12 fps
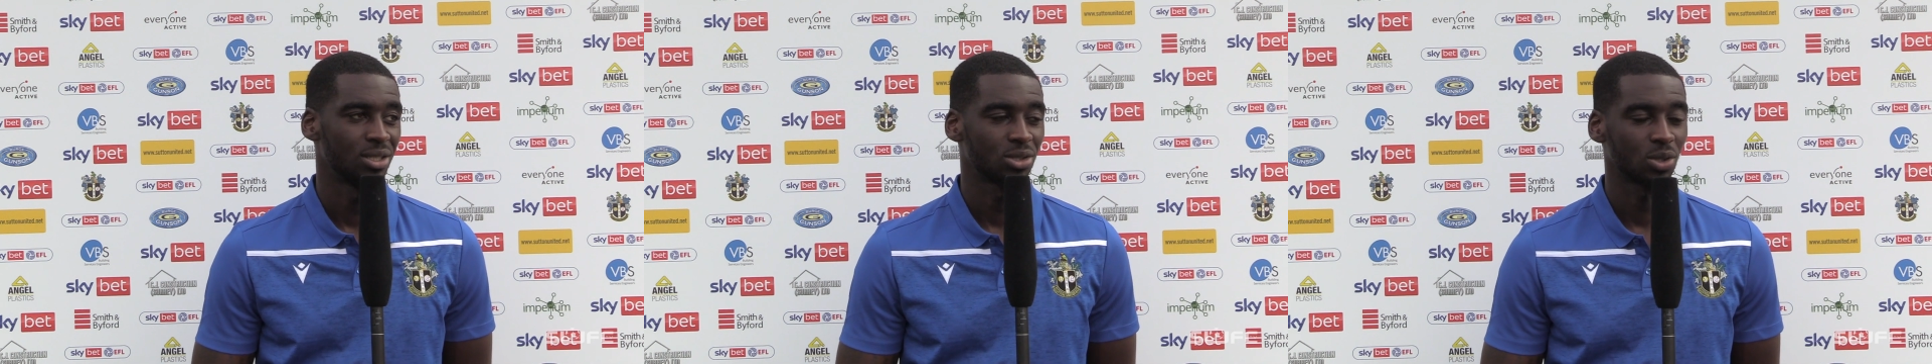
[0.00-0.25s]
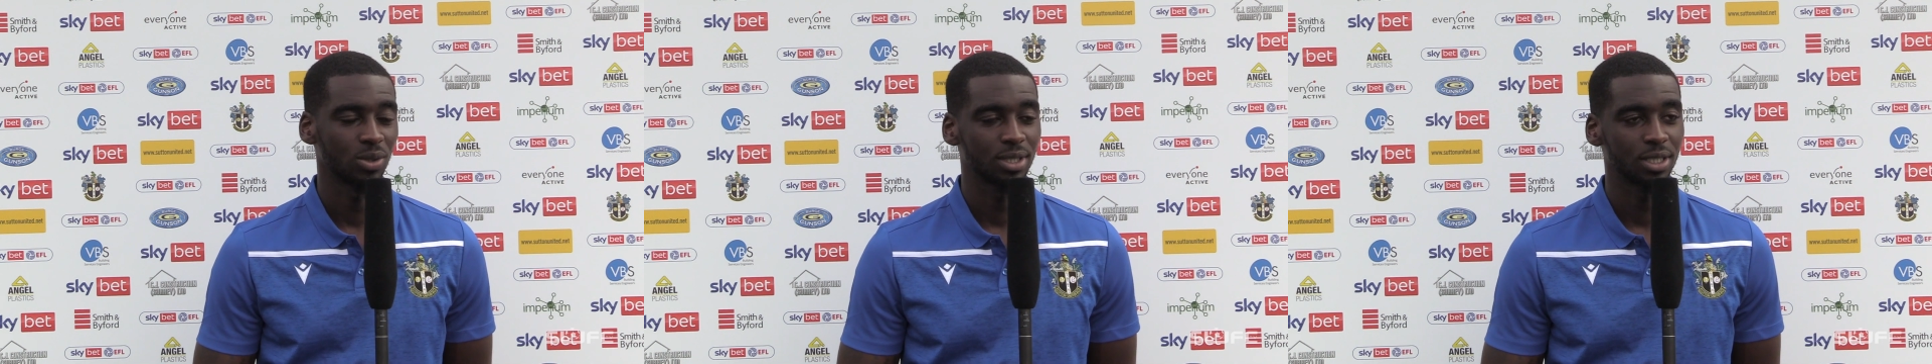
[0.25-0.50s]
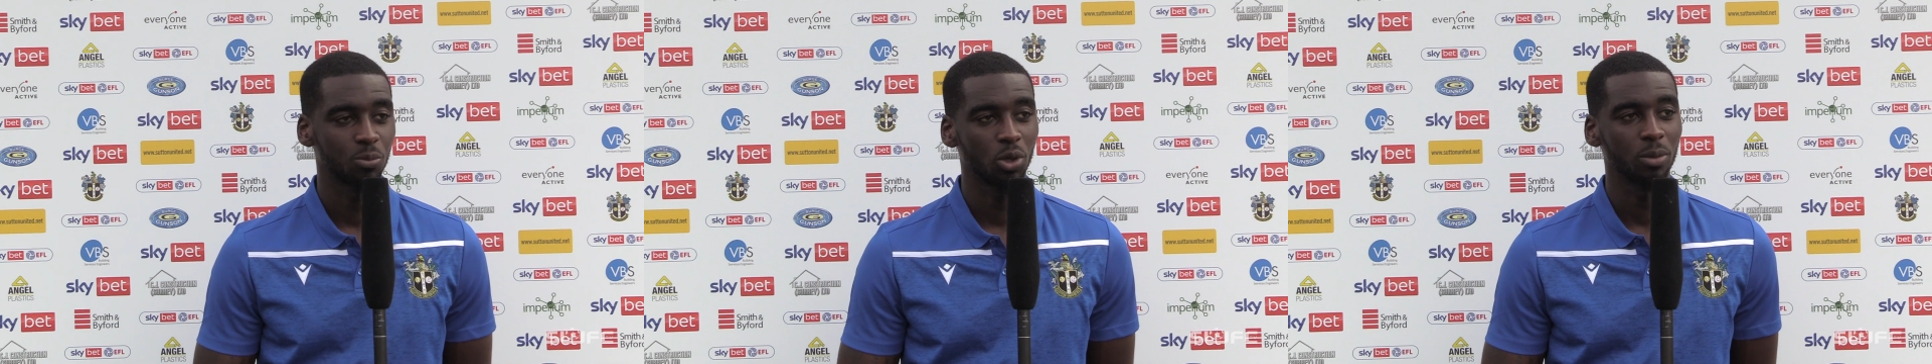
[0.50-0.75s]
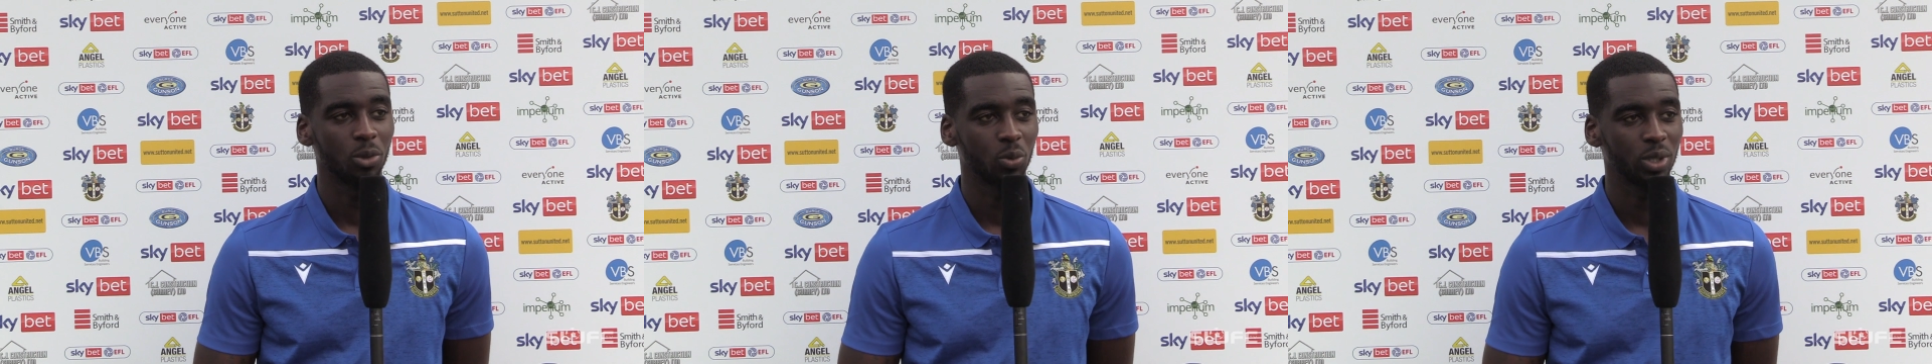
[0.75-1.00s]
so it's this
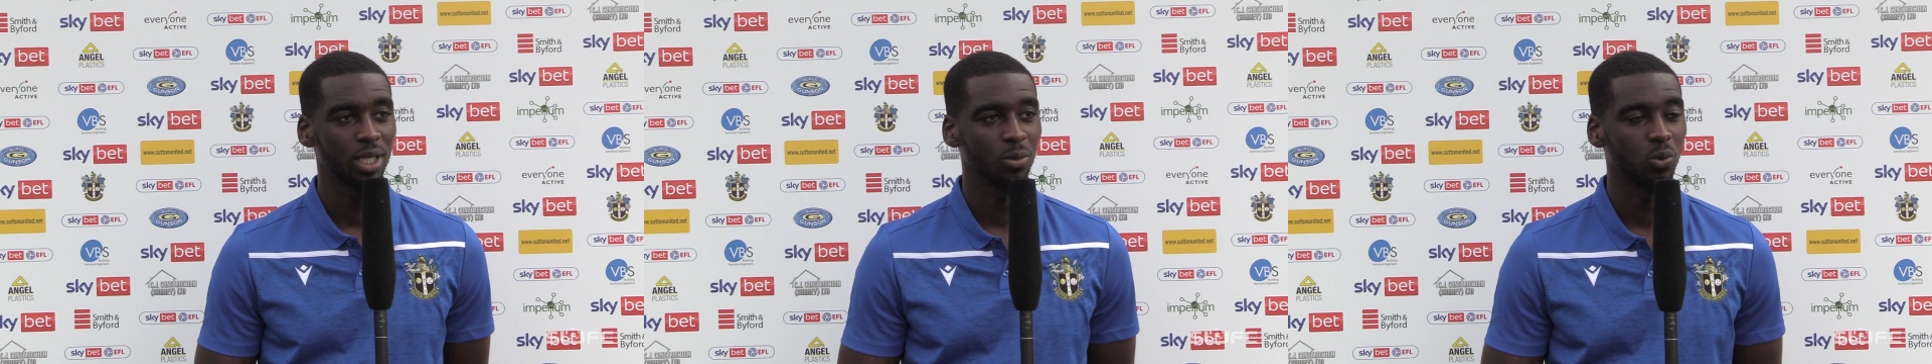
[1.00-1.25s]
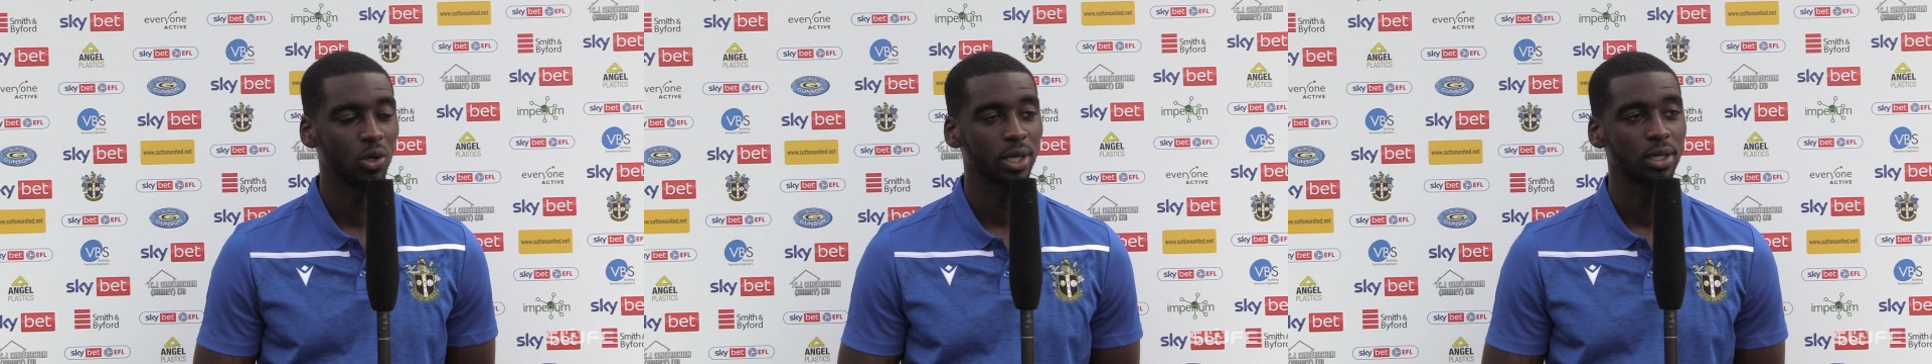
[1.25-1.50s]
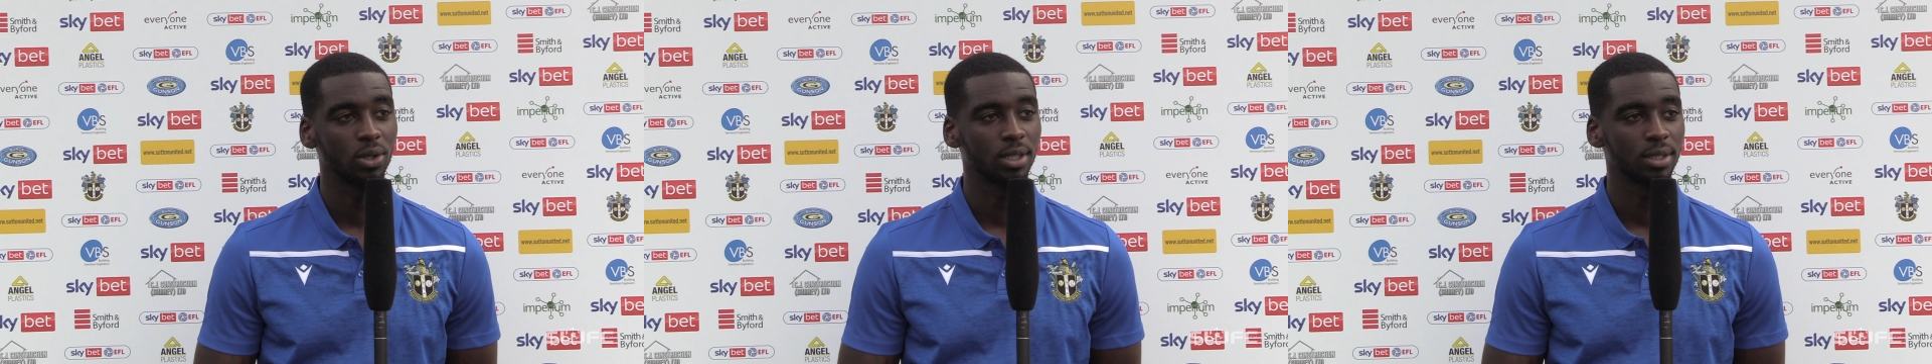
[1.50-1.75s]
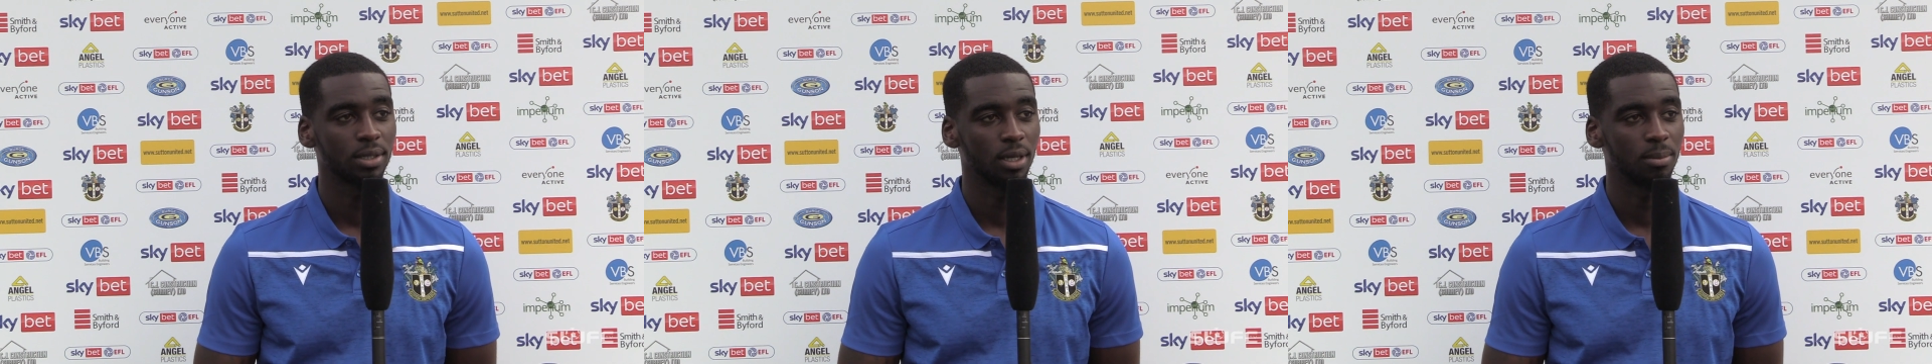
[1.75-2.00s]
point but we keep working on
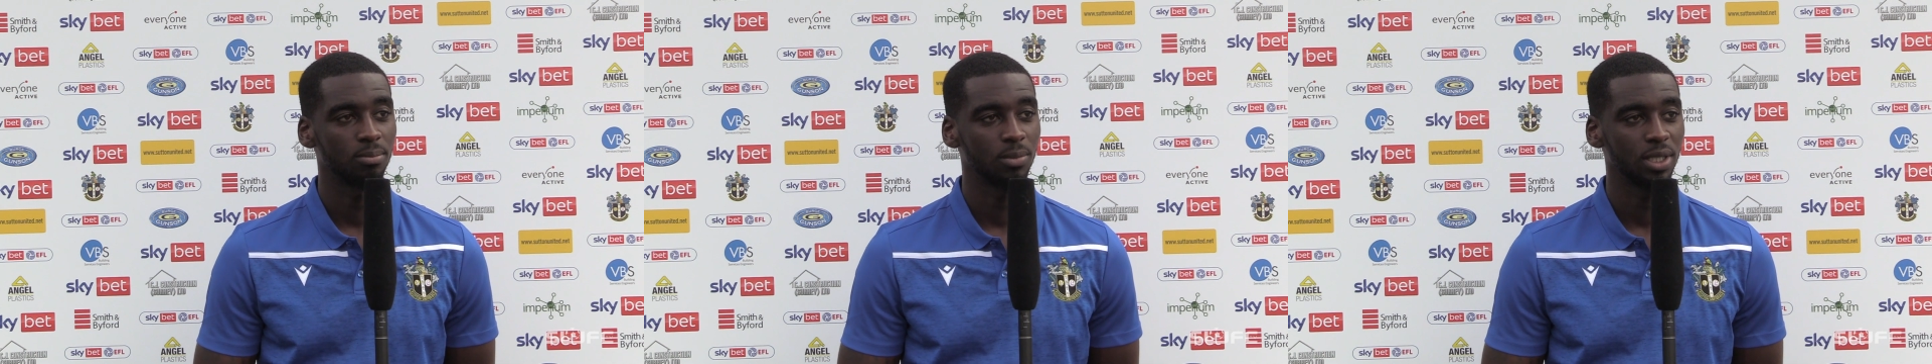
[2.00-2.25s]
it um,